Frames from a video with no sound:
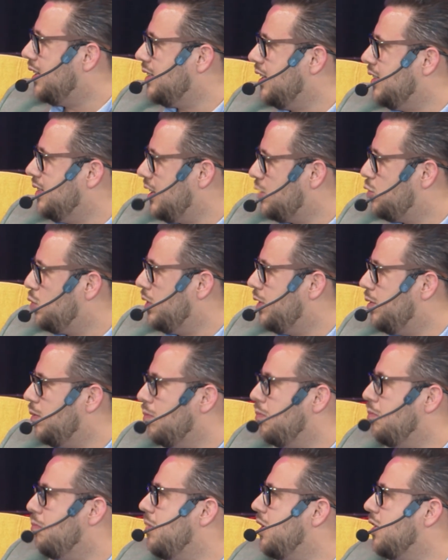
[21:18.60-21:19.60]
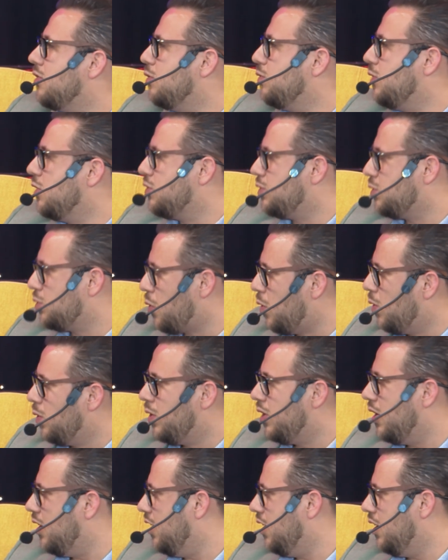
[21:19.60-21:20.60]
and actually because of the strong
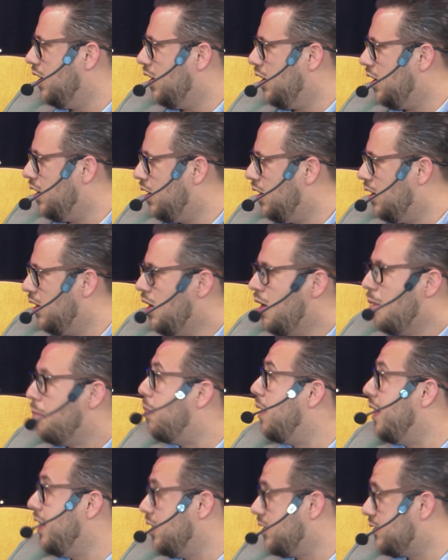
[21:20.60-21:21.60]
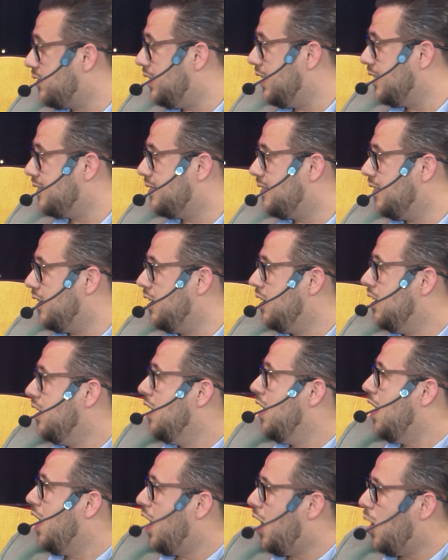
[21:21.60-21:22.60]
players, let's say,
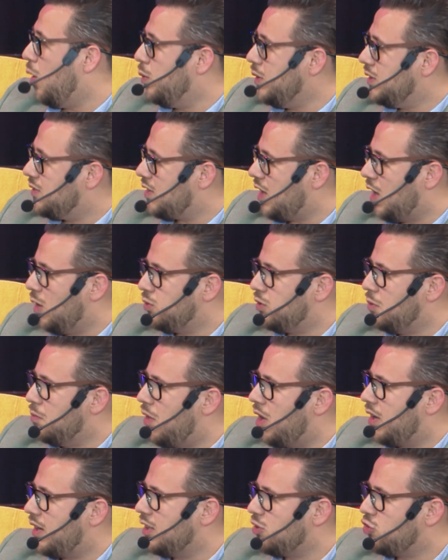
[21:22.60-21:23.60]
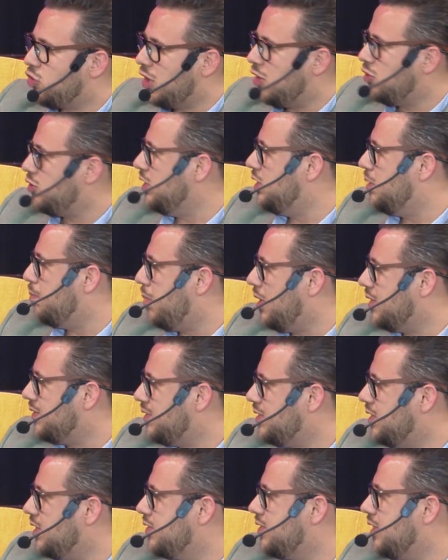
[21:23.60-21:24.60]
how's the market changed in the past
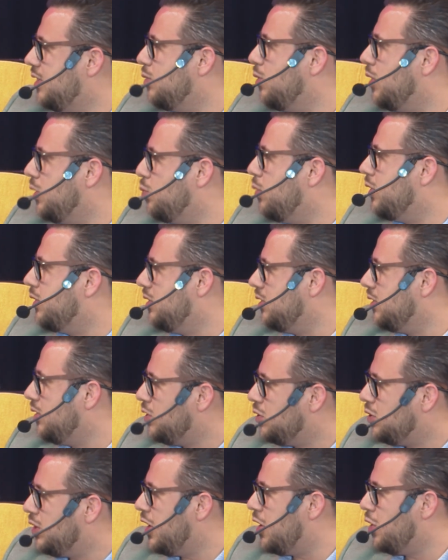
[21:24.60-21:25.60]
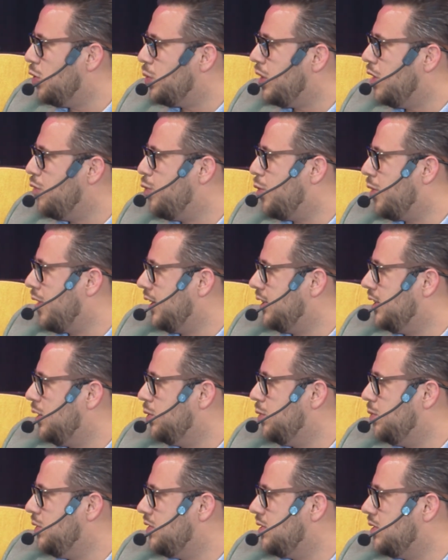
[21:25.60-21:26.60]
years and what they are looking for right now, the
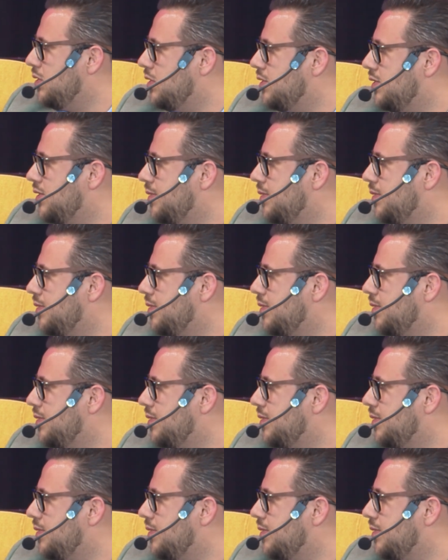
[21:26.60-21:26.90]
visitors.